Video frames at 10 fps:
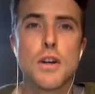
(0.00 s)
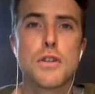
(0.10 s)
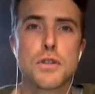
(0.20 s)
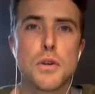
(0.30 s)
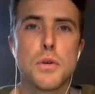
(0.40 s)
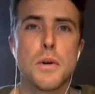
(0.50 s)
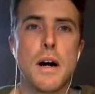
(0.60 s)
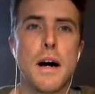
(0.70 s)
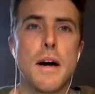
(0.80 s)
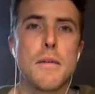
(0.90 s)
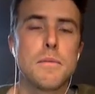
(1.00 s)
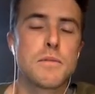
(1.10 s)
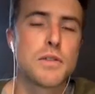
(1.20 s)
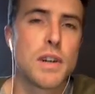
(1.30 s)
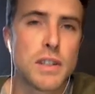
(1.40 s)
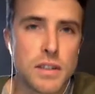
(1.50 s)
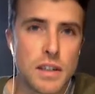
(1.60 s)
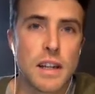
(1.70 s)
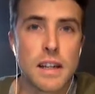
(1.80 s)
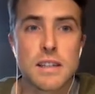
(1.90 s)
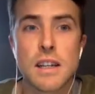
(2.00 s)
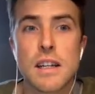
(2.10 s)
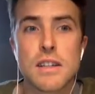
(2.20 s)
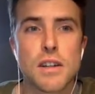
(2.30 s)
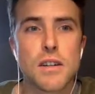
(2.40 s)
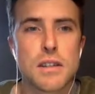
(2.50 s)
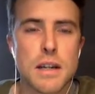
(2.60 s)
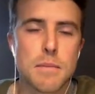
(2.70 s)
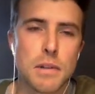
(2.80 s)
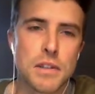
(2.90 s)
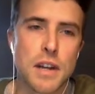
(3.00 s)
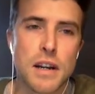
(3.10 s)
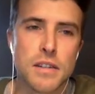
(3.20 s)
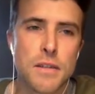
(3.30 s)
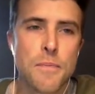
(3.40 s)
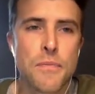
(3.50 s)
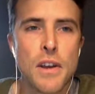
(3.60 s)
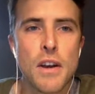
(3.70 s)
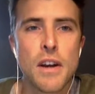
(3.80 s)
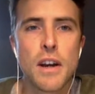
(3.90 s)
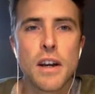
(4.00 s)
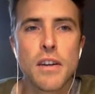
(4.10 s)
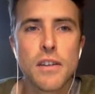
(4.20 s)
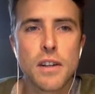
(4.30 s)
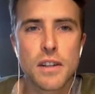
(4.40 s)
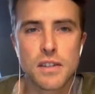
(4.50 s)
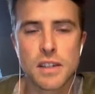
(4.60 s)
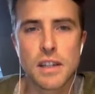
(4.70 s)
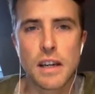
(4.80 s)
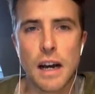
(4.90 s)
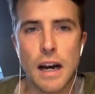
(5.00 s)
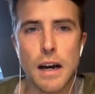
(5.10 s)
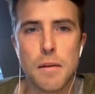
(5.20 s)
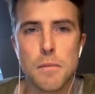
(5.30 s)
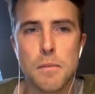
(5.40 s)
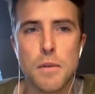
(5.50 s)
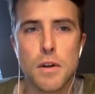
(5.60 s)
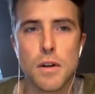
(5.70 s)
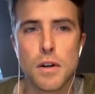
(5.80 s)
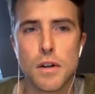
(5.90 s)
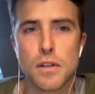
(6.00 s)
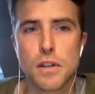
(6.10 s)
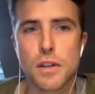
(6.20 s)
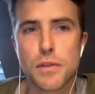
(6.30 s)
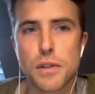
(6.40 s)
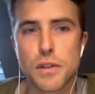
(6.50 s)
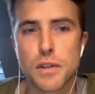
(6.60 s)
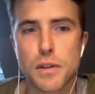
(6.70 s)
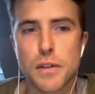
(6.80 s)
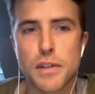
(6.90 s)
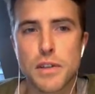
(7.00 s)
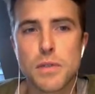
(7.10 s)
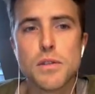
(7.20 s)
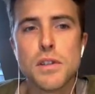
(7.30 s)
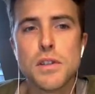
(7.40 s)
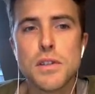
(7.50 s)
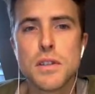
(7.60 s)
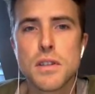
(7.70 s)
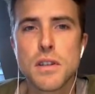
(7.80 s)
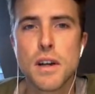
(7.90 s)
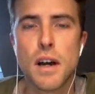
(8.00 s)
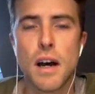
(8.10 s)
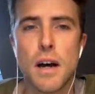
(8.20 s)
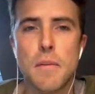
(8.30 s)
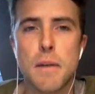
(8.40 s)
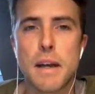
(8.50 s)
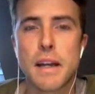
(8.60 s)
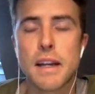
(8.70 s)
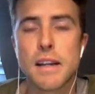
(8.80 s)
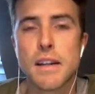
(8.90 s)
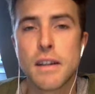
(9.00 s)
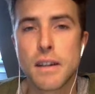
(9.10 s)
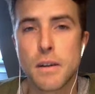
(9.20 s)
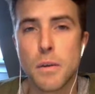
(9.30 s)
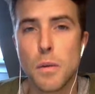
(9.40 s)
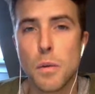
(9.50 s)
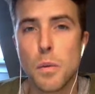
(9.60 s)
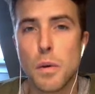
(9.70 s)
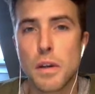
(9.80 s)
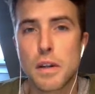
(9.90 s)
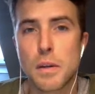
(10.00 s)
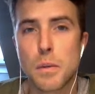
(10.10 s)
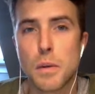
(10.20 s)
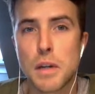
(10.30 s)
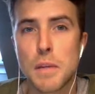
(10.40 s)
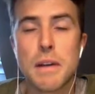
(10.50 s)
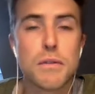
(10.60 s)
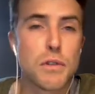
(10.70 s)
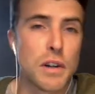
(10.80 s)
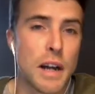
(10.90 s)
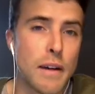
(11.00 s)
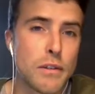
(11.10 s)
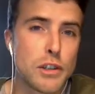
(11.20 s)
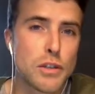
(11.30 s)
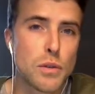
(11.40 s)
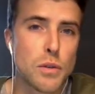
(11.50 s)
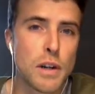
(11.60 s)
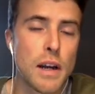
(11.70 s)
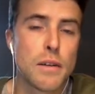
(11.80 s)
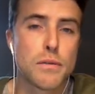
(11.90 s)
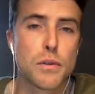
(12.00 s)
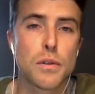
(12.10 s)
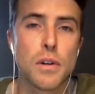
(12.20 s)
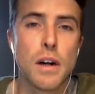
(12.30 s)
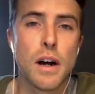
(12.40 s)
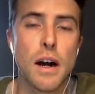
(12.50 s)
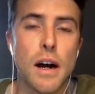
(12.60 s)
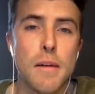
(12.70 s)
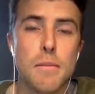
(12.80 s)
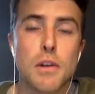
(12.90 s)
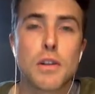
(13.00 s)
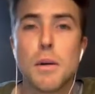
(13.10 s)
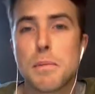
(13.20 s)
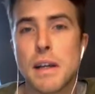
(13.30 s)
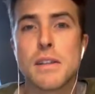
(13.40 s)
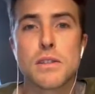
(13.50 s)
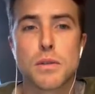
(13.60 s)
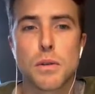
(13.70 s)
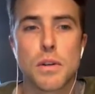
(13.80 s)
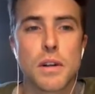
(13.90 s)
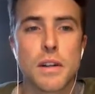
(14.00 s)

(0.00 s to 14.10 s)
So suffice to say that it's a good sample size. Here you can see the different traffic sources and then what they mean for an average store and for a top 10 store.